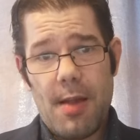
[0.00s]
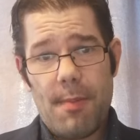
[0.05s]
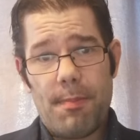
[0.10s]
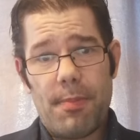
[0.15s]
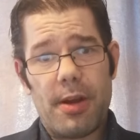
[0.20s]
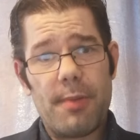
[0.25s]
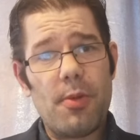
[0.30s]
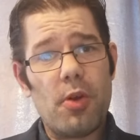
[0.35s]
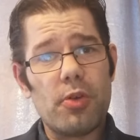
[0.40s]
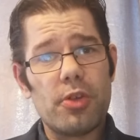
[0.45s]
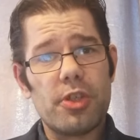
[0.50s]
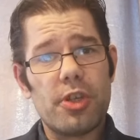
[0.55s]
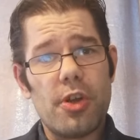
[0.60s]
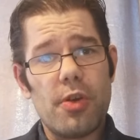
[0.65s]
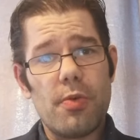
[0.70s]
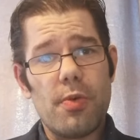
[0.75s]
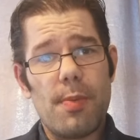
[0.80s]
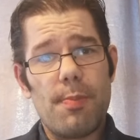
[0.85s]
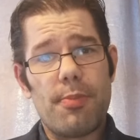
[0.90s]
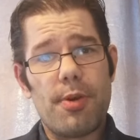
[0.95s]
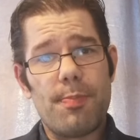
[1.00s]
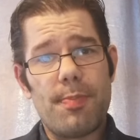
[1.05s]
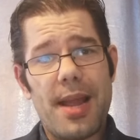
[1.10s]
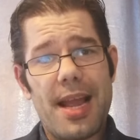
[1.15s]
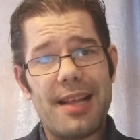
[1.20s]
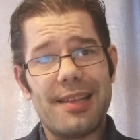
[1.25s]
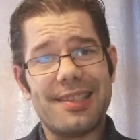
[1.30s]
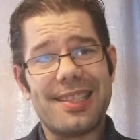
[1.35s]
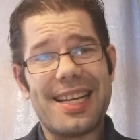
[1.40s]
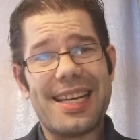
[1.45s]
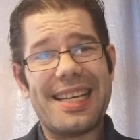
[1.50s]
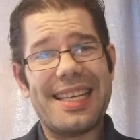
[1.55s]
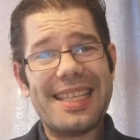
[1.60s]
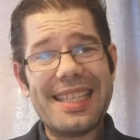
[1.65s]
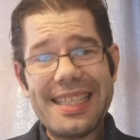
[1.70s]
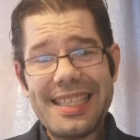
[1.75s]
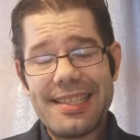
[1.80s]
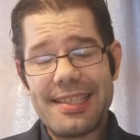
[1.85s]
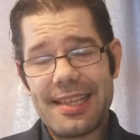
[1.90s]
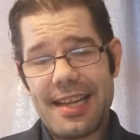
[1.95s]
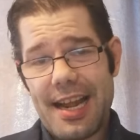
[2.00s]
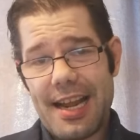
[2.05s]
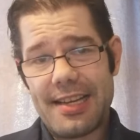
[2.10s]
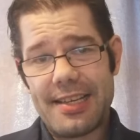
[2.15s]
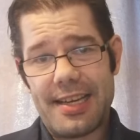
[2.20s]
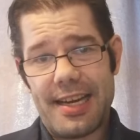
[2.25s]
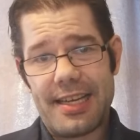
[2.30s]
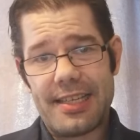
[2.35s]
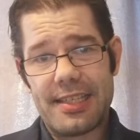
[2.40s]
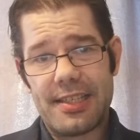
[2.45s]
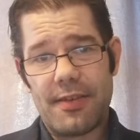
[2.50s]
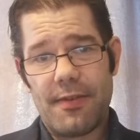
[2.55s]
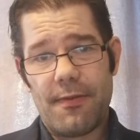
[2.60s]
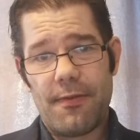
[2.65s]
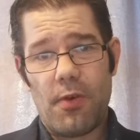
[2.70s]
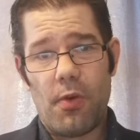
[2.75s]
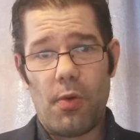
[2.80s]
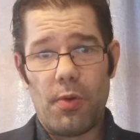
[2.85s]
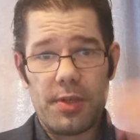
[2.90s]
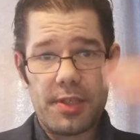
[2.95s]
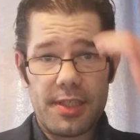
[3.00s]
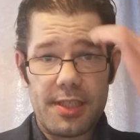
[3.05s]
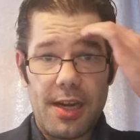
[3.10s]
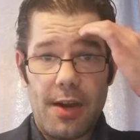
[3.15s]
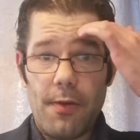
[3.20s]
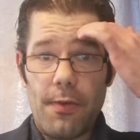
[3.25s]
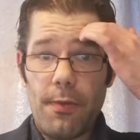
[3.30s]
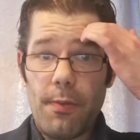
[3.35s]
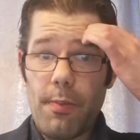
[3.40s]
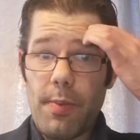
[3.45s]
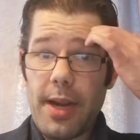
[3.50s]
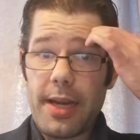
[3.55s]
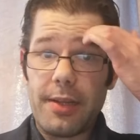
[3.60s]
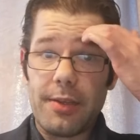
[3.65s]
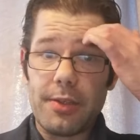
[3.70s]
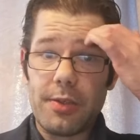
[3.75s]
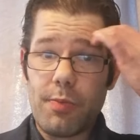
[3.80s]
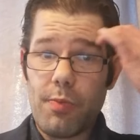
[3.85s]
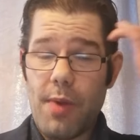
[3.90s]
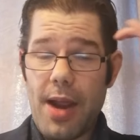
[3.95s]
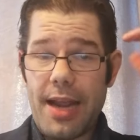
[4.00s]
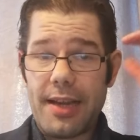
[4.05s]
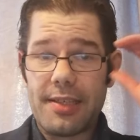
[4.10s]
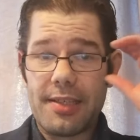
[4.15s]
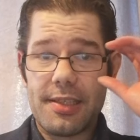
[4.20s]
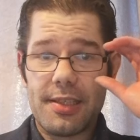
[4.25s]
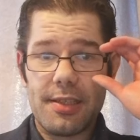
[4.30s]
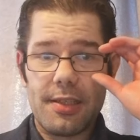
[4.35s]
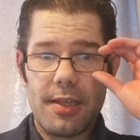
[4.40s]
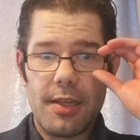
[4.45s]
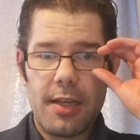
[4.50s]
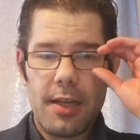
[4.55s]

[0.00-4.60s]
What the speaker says: but I'm also Propel's lead candidate for South Wales West.